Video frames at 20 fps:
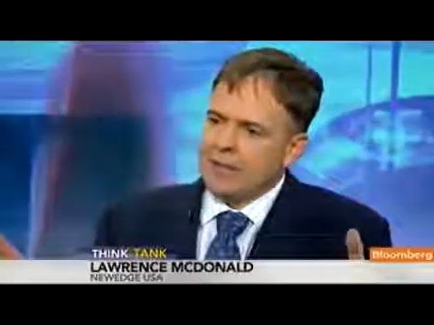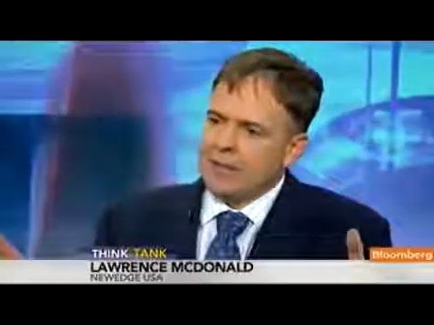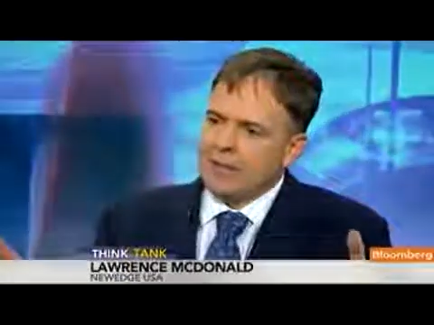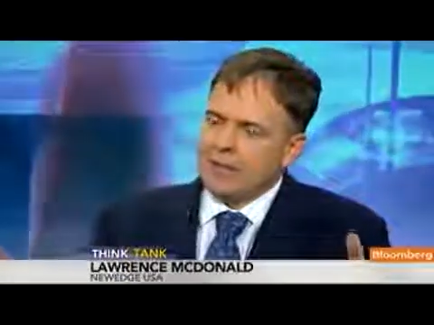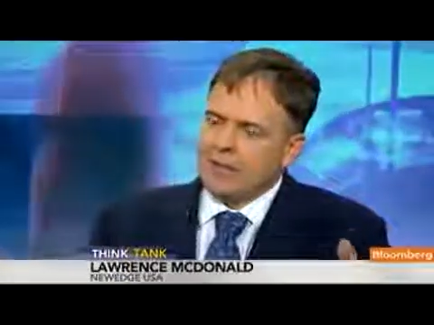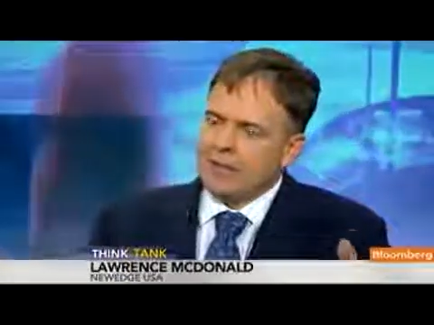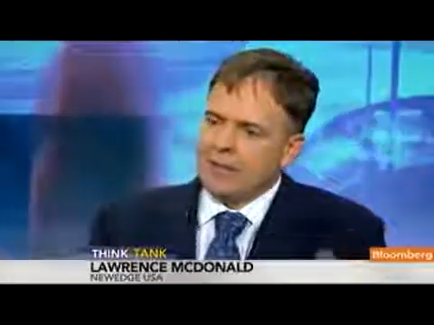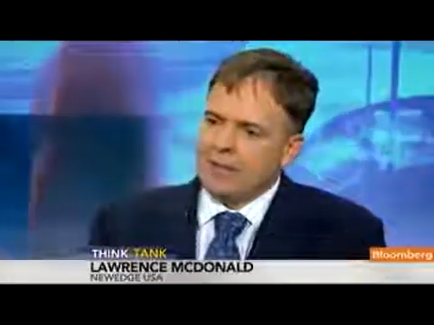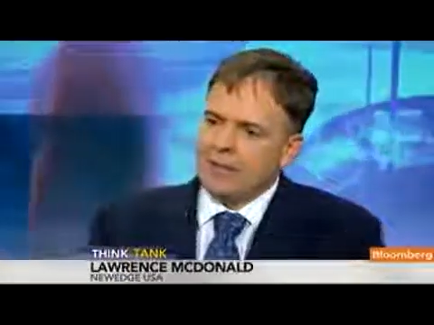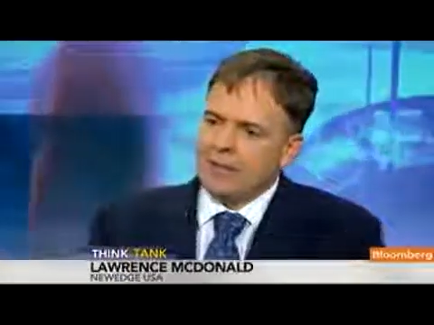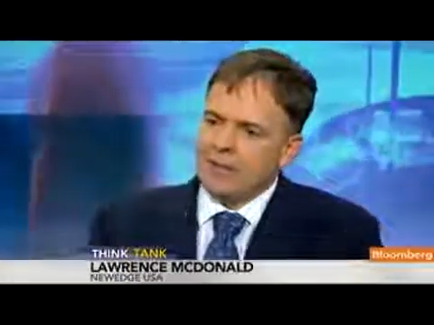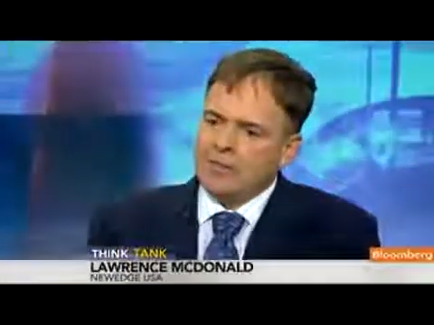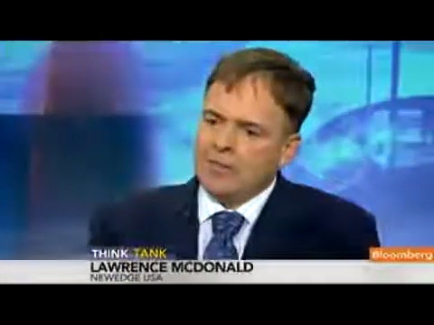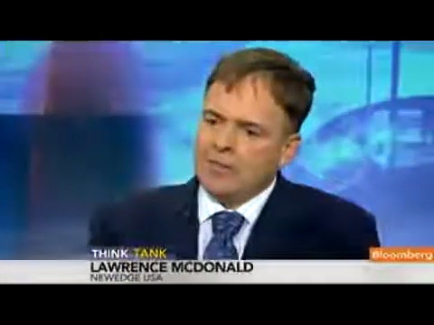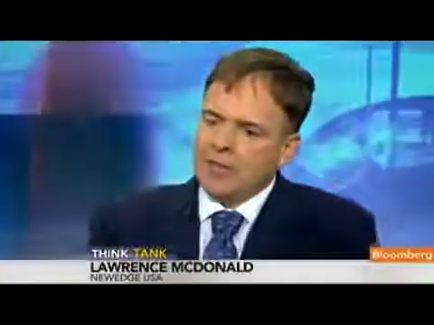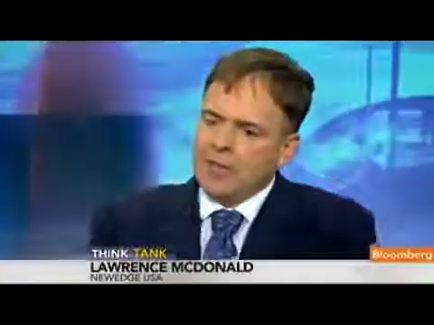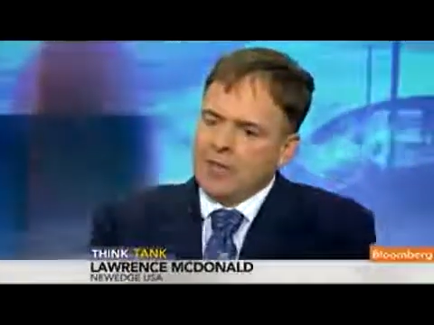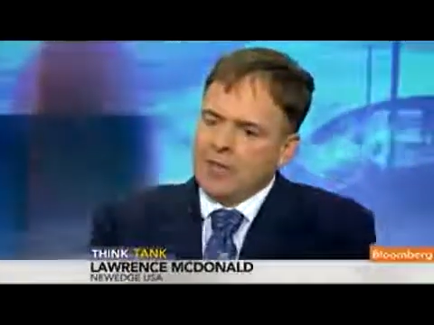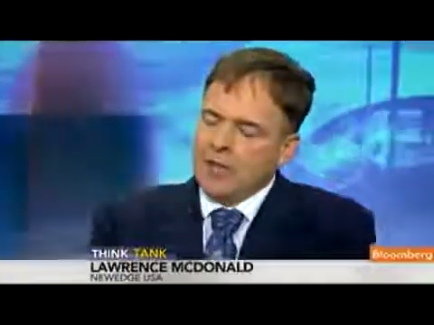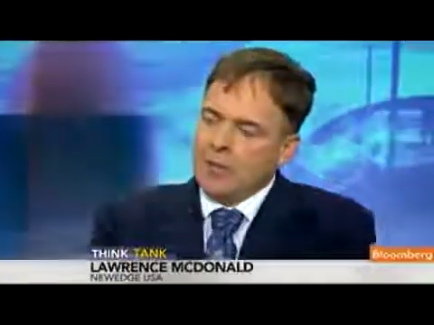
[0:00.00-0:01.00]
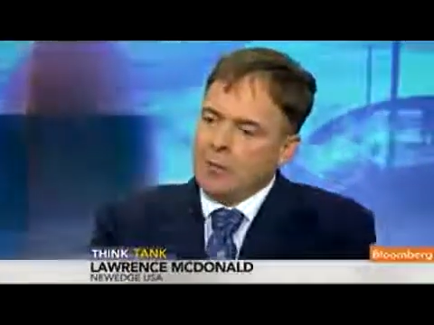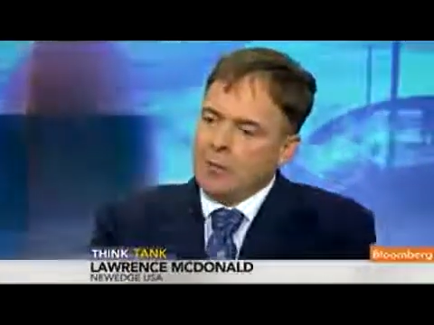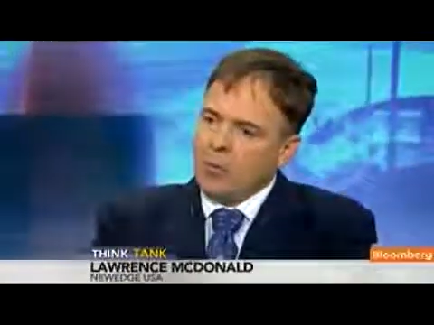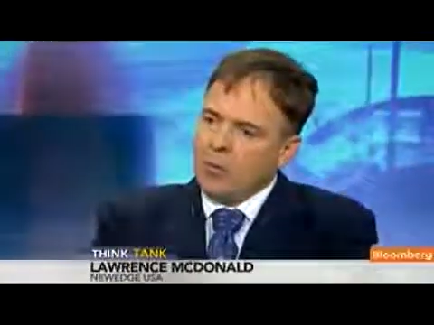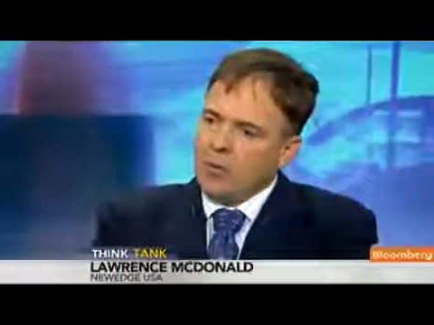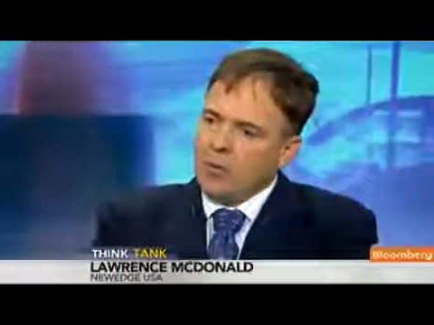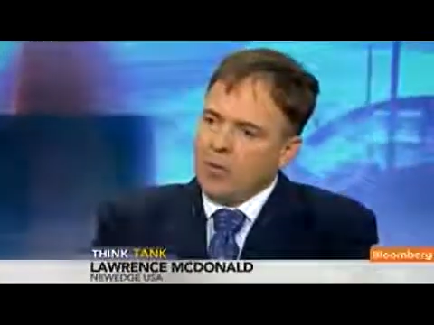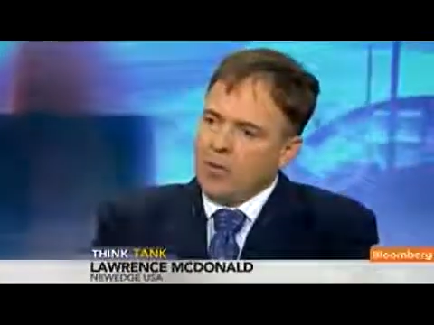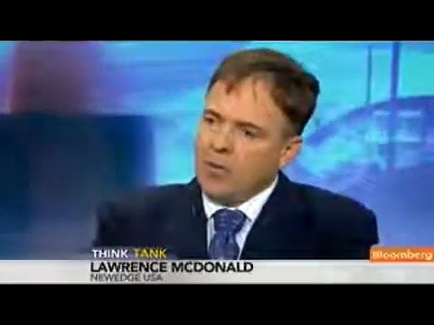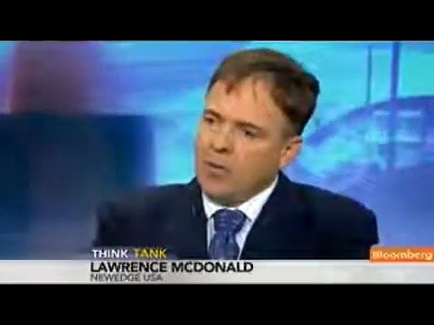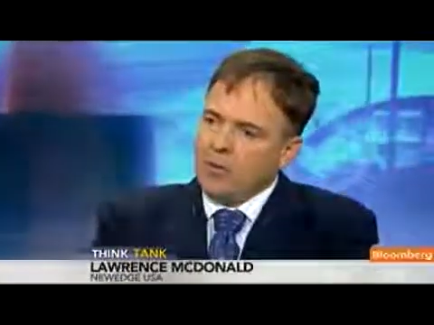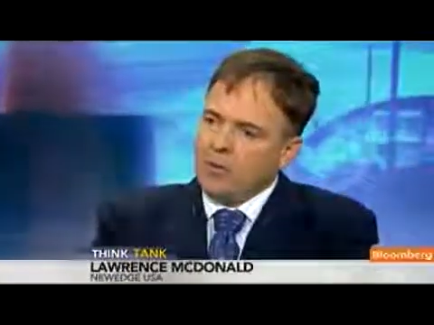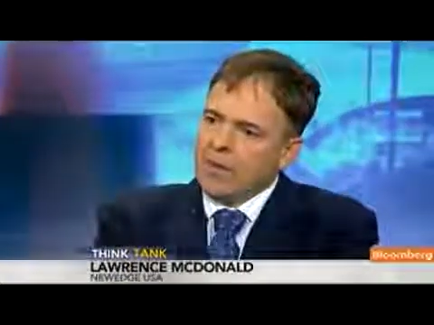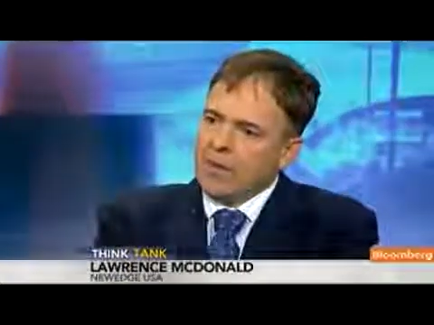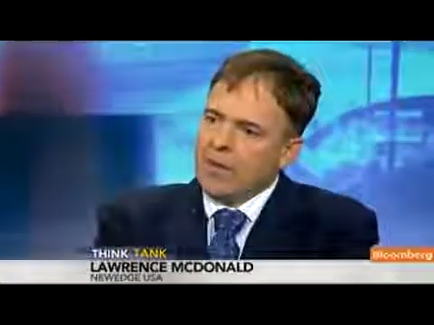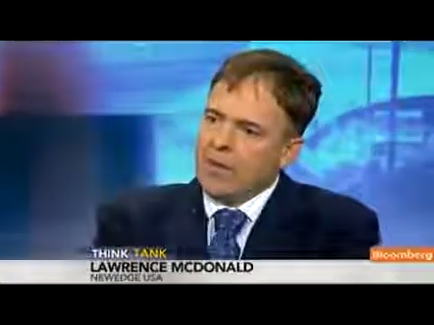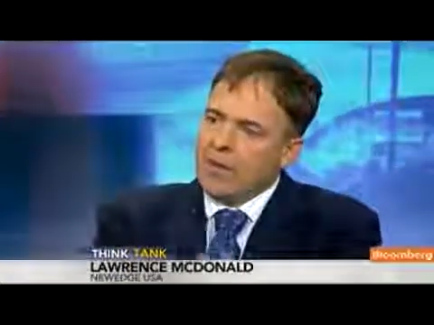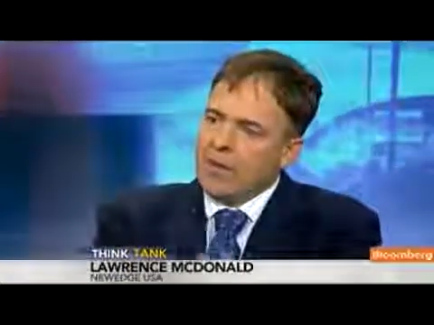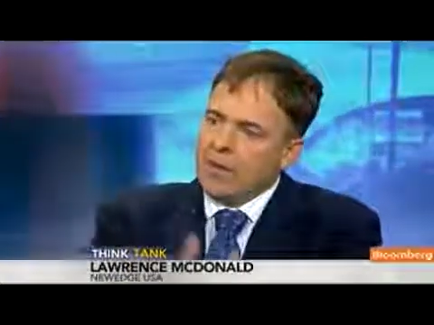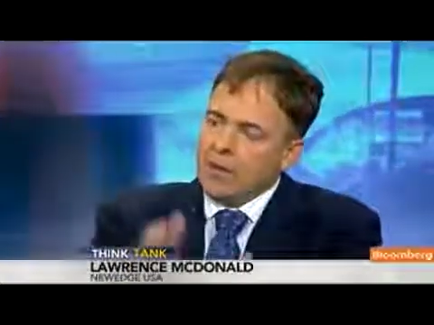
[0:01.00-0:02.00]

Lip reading: this is, number one,